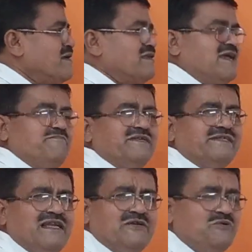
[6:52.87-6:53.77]
let me
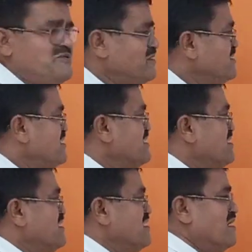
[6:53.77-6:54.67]
tell you,
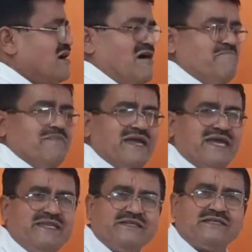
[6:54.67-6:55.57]
a
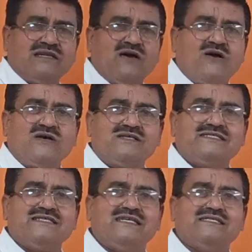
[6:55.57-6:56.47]
main
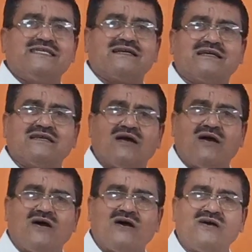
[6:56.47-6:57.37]
clause is a
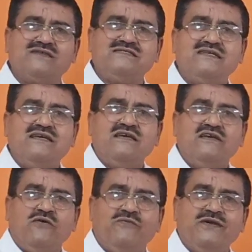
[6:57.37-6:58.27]
clause
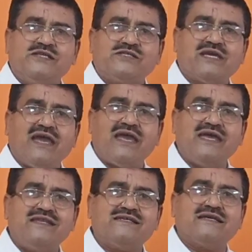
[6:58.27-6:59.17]
which
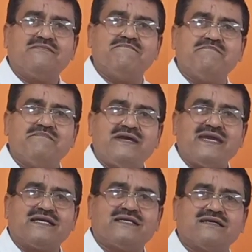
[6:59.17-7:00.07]
can
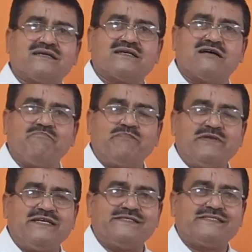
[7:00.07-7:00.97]
make complete